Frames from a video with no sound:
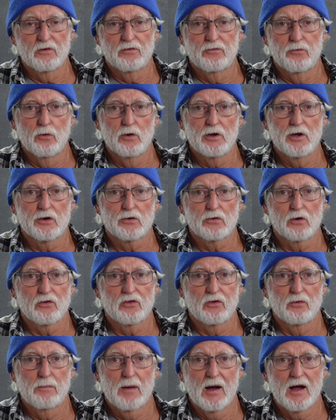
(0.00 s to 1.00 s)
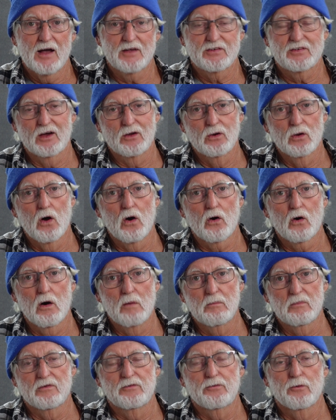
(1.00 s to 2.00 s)
before you cross the bar. So log
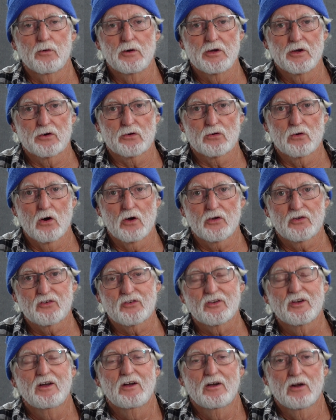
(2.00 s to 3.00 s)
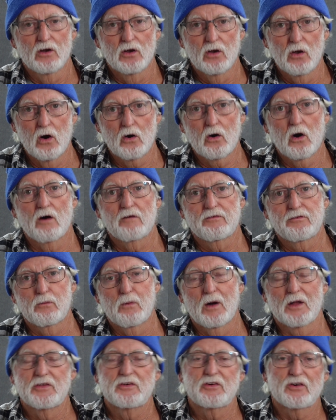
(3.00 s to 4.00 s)
on before you cross, log off
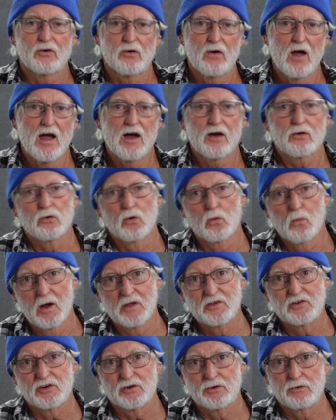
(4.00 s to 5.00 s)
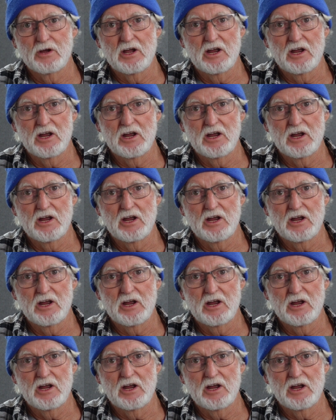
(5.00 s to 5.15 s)
once you're out or once you're